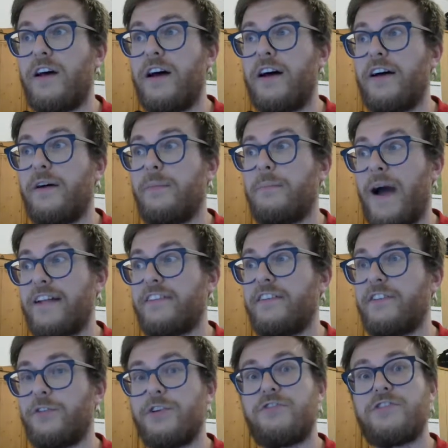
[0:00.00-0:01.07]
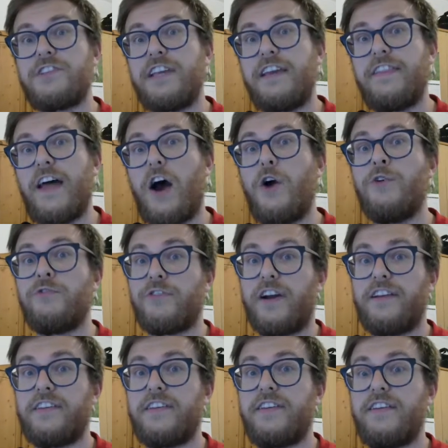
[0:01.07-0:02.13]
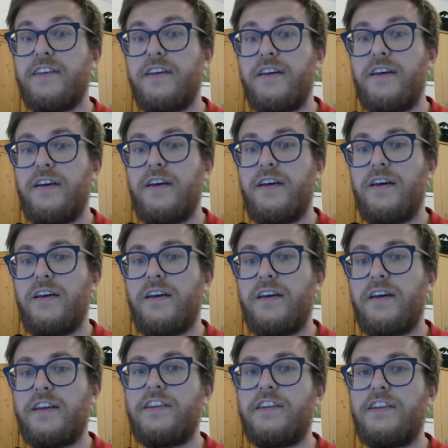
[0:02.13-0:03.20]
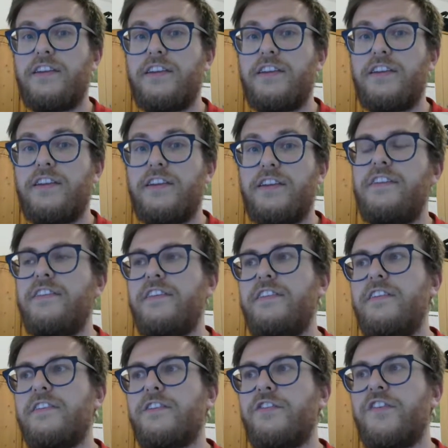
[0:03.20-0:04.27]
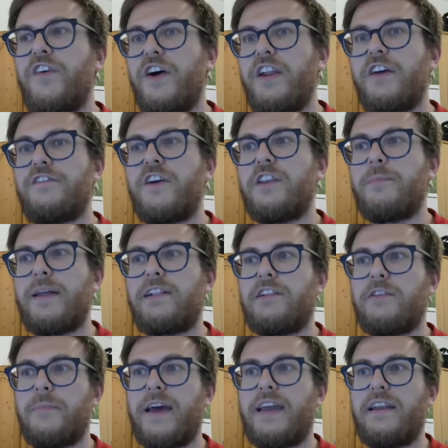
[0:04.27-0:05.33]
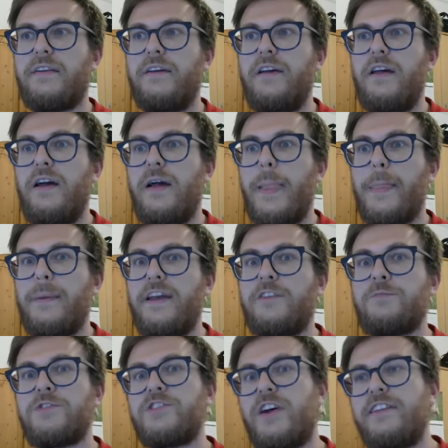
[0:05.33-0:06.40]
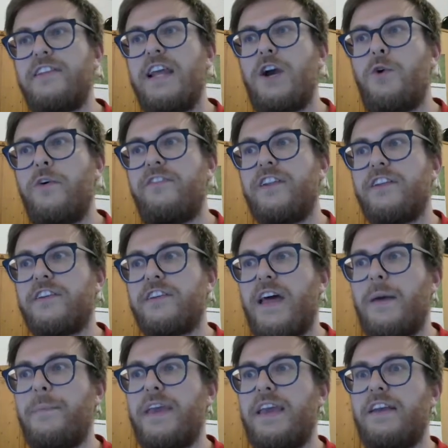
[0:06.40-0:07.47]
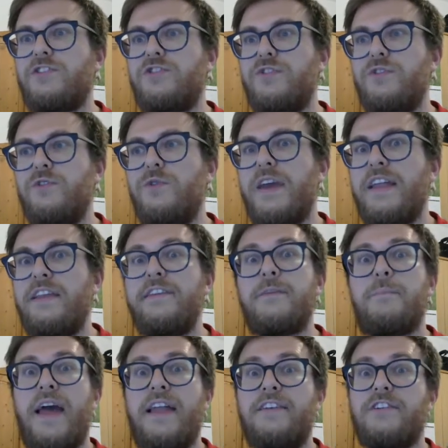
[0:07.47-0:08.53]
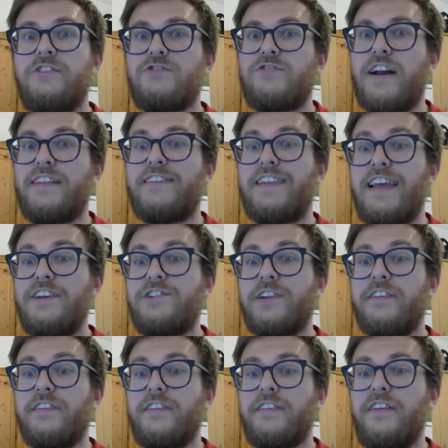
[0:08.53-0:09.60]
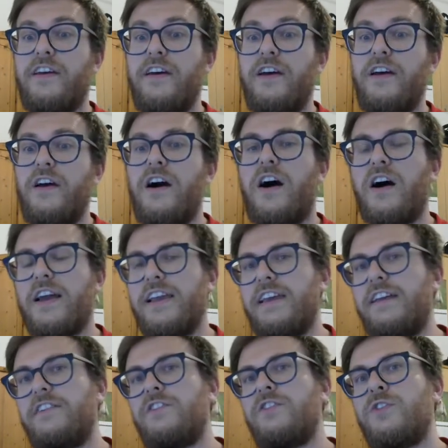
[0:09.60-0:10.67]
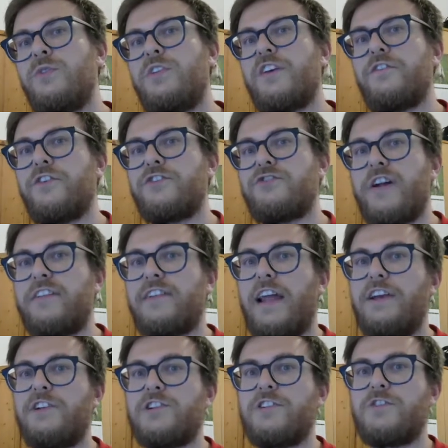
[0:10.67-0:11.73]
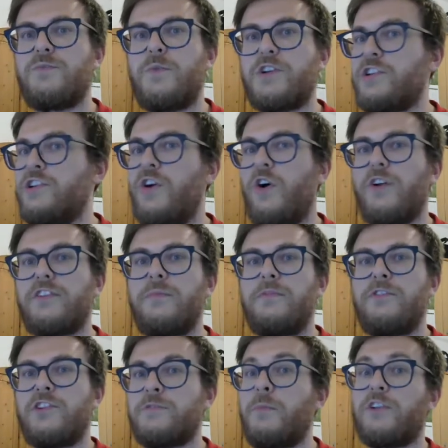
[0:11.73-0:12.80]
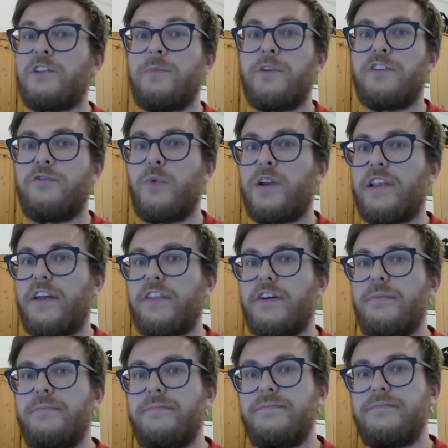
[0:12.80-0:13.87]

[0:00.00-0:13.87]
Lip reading: patterns are interesting in their own right. It turns out the existence of a finite fundamental domain is precisely equivalent to there being two independent translations, i.e. two different translations which are not just multiples of one another.